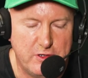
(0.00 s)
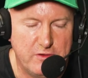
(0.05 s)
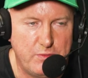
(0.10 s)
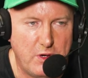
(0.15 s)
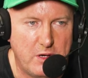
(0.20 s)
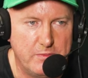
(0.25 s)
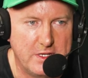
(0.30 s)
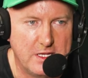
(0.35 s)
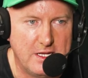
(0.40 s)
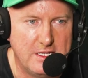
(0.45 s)
proved
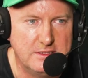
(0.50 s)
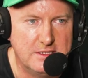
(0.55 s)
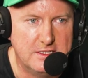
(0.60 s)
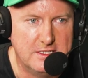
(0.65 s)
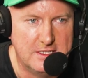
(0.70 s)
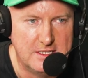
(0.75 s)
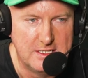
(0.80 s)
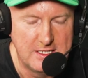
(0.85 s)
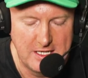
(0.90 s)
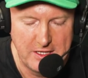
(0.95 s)
popular
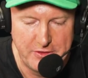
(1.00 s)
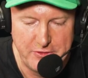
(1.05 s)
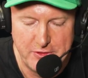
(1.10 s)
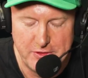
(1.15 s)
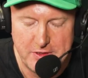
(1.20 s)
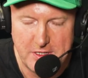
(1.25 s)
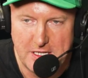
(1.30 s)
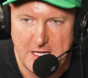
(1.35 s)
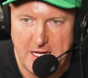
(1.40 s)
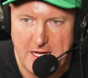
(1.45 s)
mm. uh,
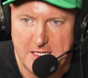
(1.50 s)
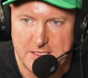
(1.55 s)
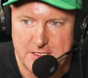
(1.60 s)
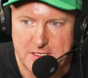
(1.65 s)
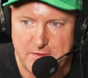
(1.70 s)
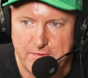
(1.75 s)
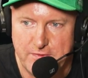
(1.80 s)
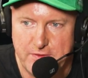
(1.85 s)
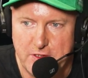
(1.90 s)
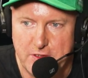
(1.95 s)
through the
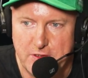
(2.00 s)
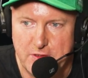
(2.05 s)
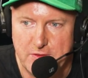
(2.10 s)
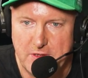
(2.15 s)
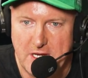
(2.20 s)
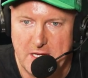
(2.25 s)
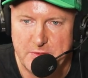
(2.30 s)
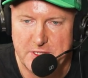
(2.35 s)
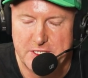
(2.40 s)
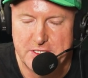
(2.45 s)
last
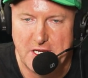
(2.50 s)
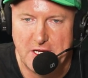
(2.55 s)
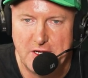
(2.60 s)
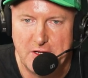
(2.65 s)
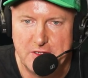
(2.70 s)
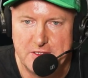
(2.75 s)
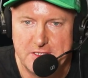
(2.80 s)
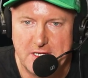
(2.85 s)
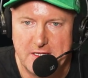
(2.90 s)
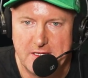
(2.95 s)
few
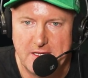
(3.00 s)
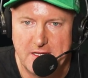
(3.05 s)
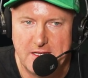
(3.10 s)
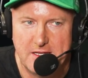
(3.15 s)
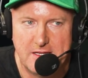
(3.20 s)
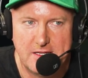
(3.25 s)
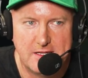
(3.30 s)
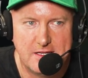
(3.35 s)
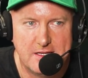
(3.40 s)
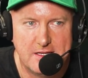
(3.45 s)
episodes. I think